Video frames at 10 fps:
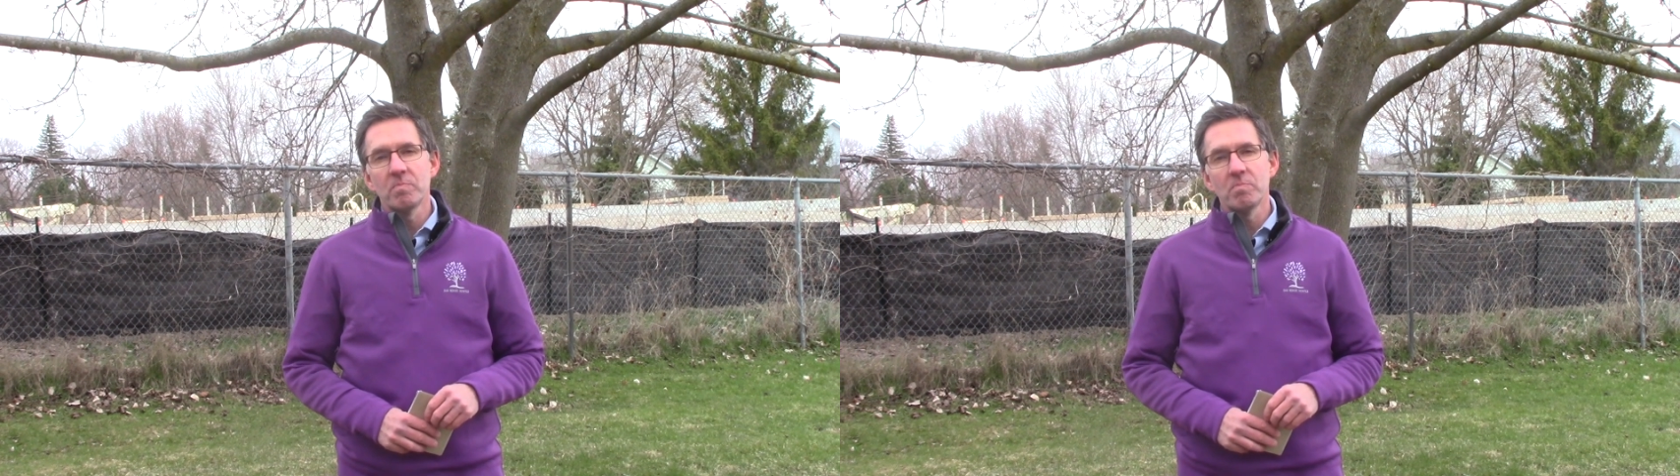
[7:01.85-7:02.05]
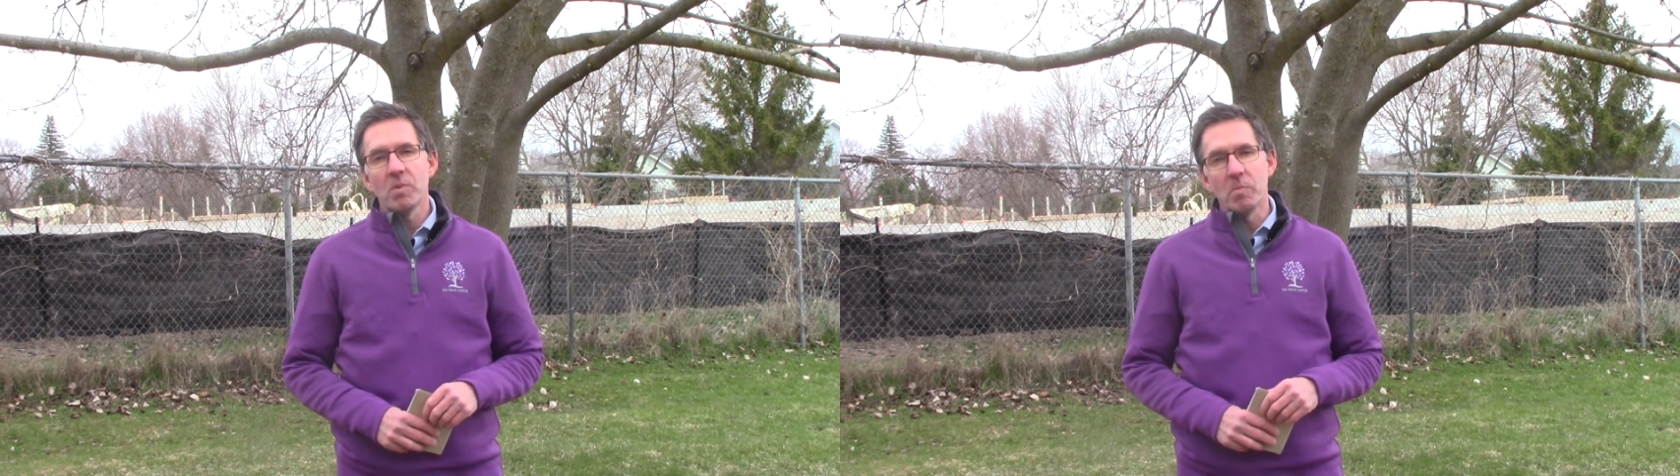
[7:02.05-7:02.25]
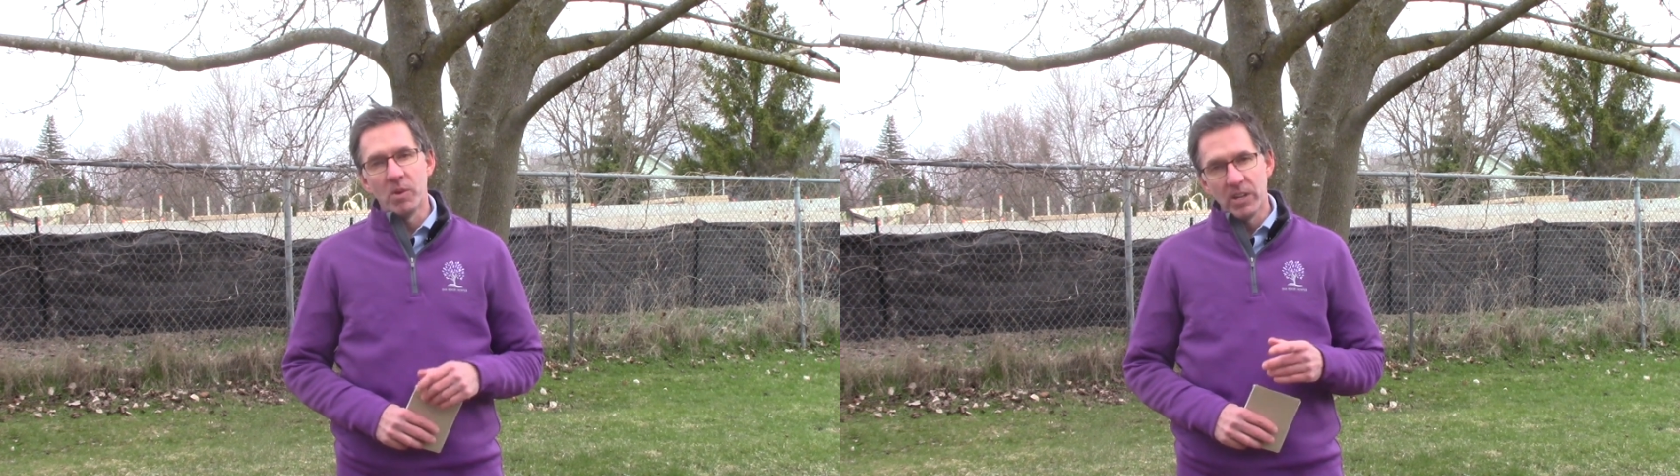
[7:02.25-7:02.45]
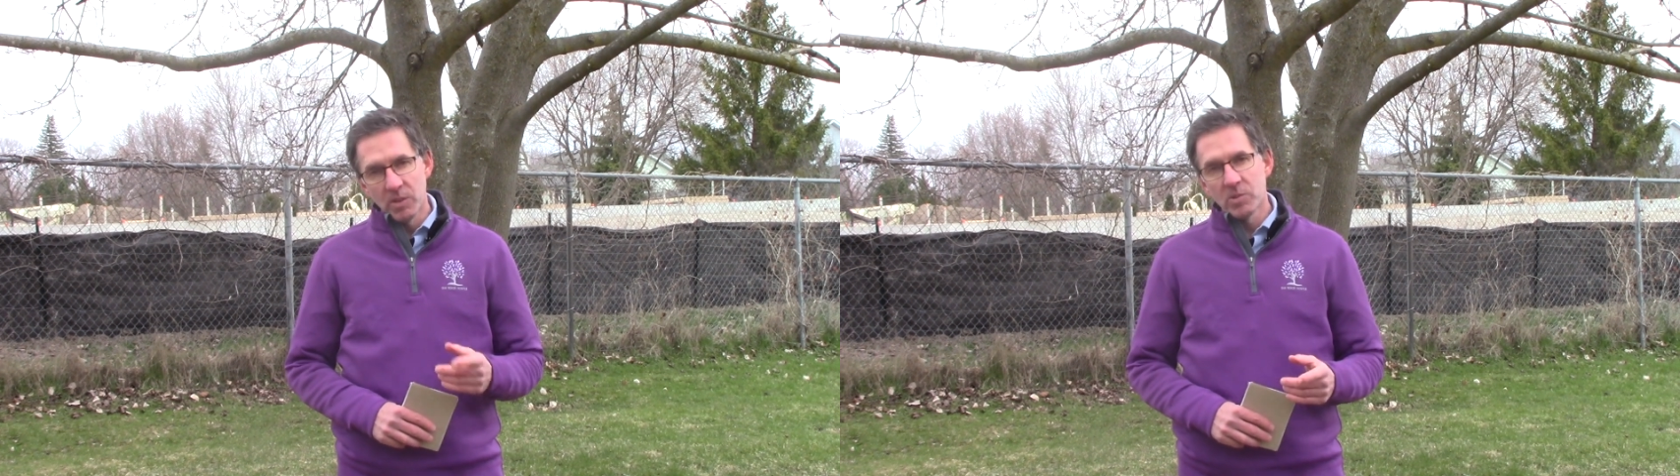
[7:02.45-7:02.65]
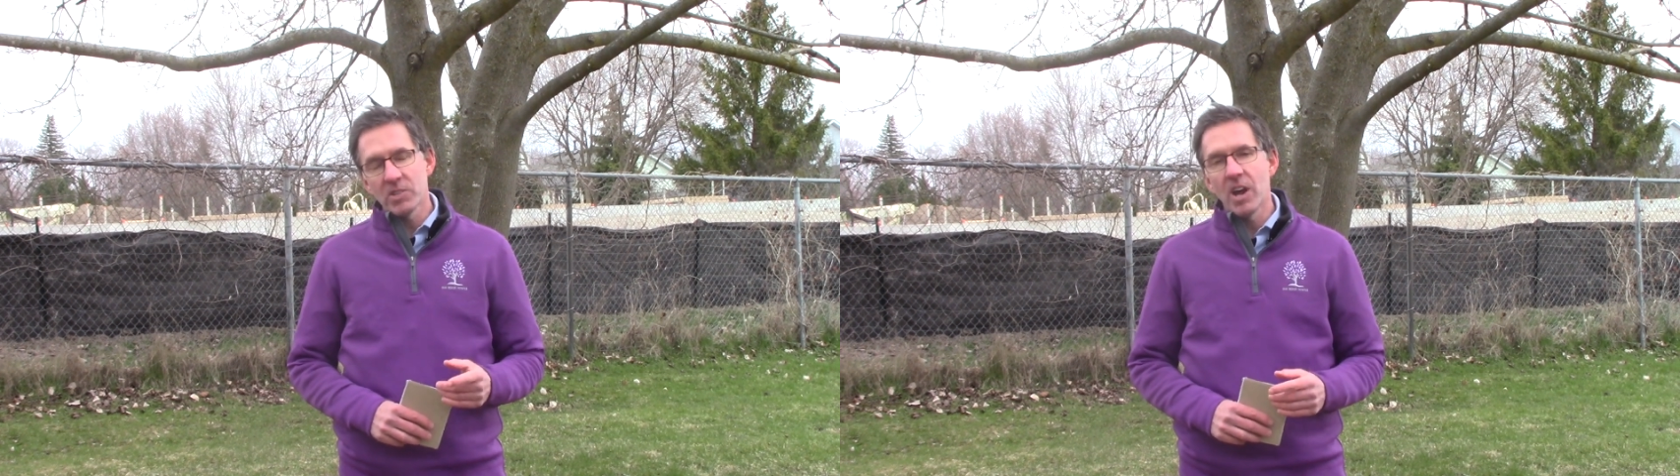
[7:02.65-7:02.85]
but we're in
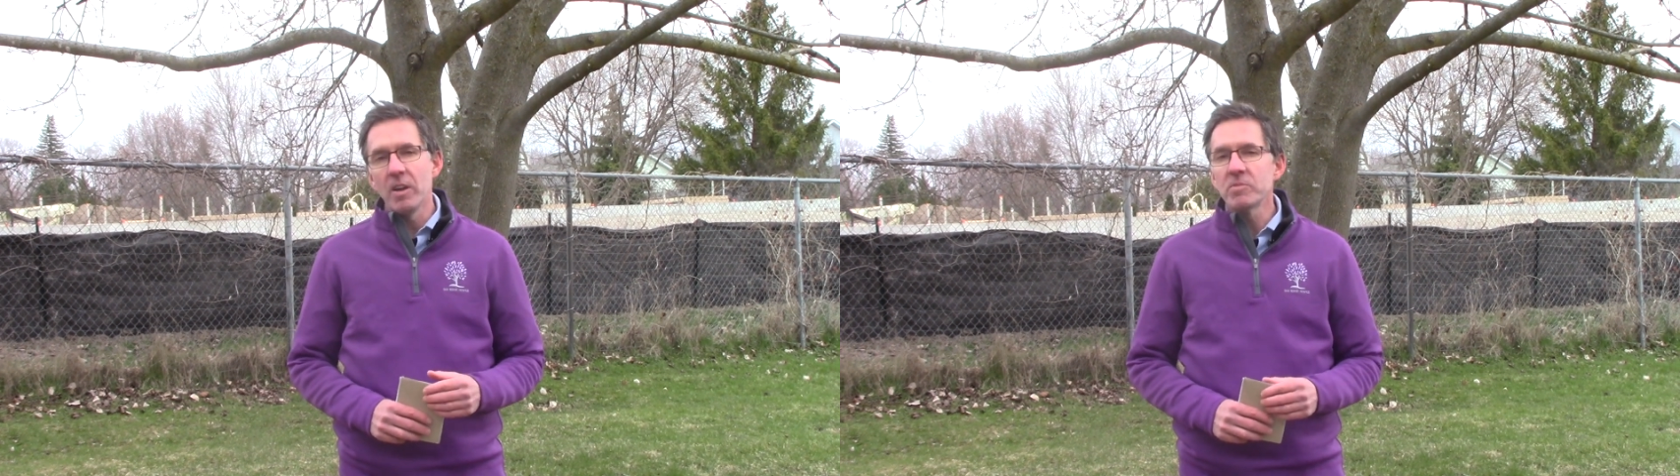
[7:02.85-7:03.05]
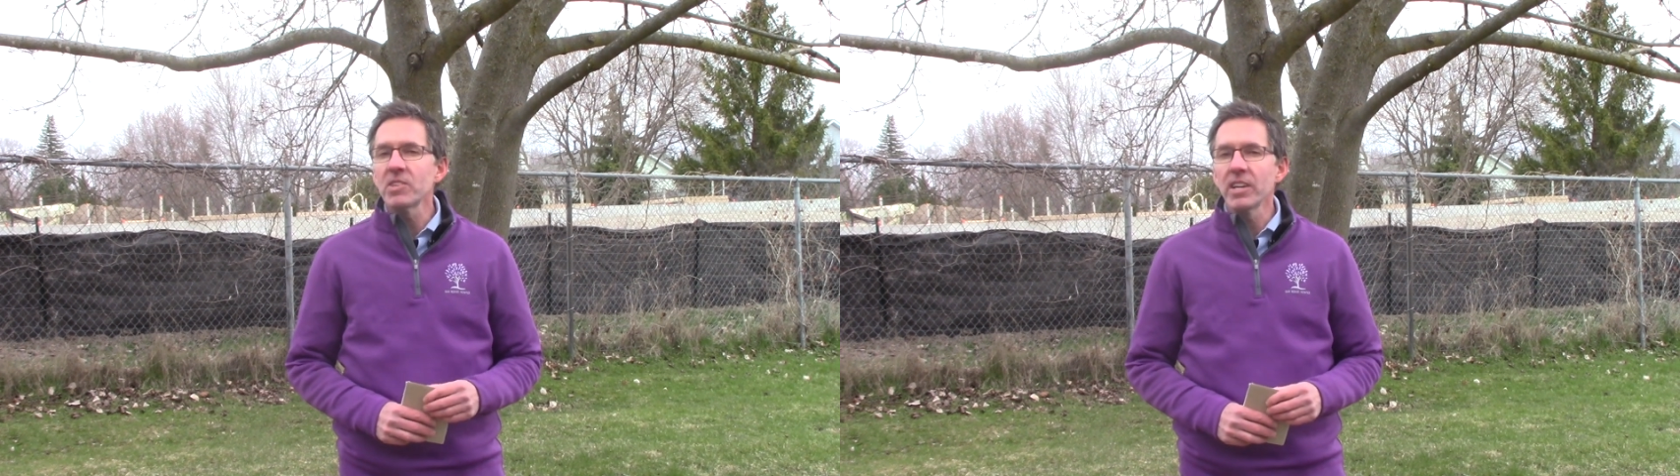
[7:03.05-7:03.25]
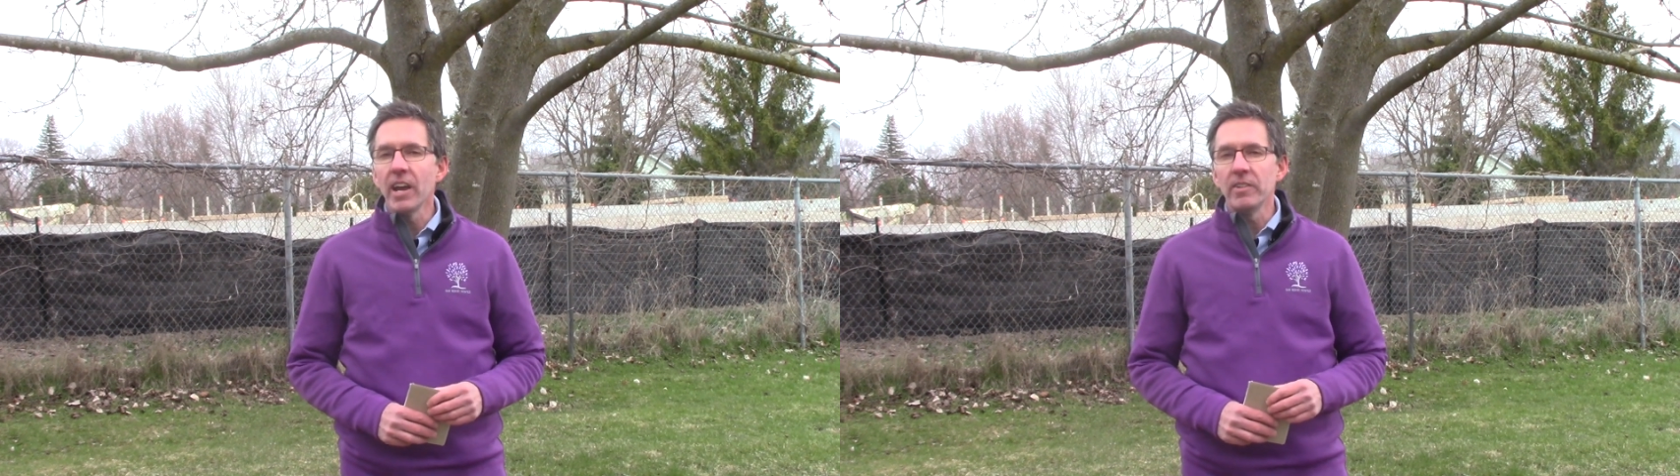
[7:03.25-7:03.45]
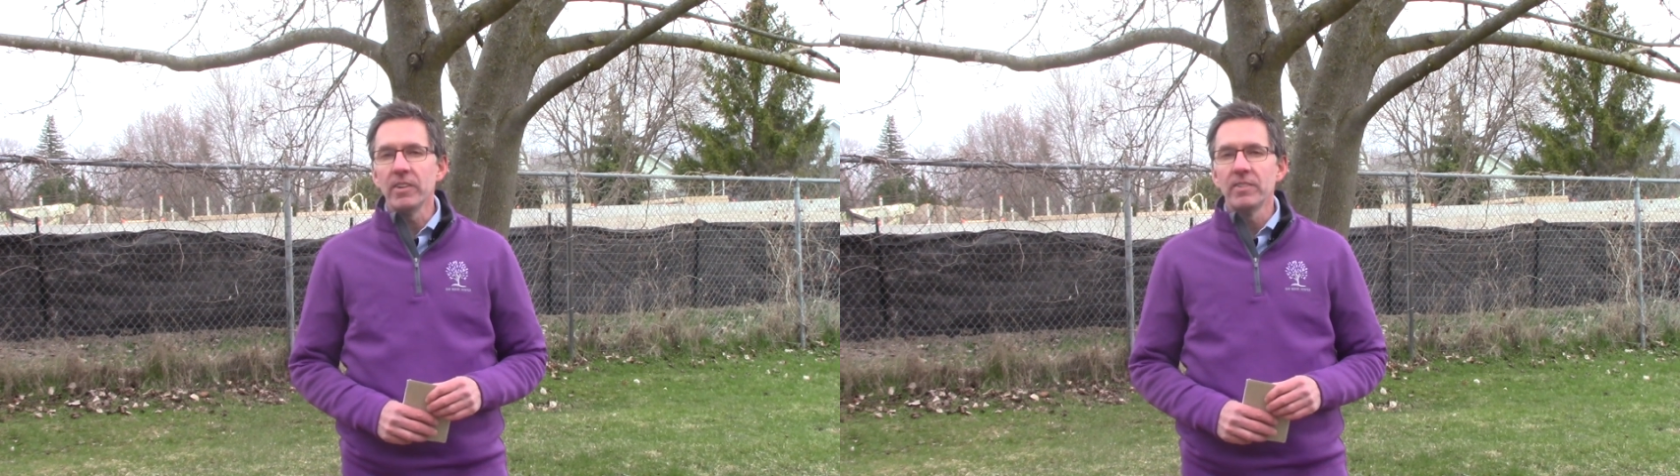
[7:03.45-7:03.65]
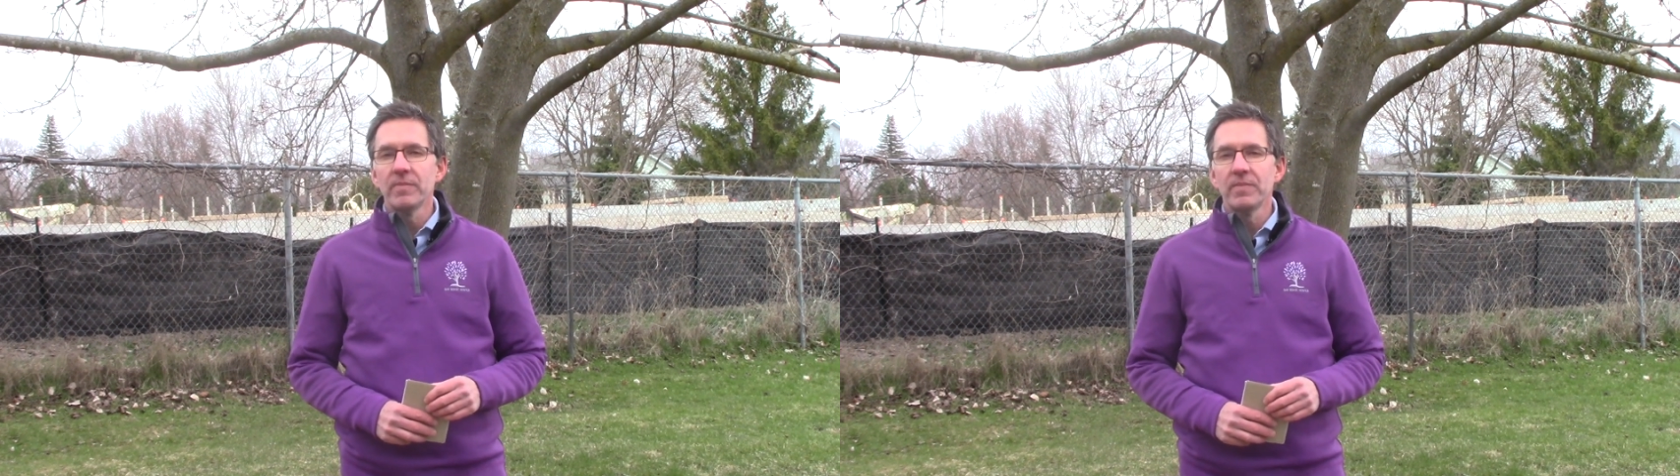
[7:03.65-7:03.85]
those times together.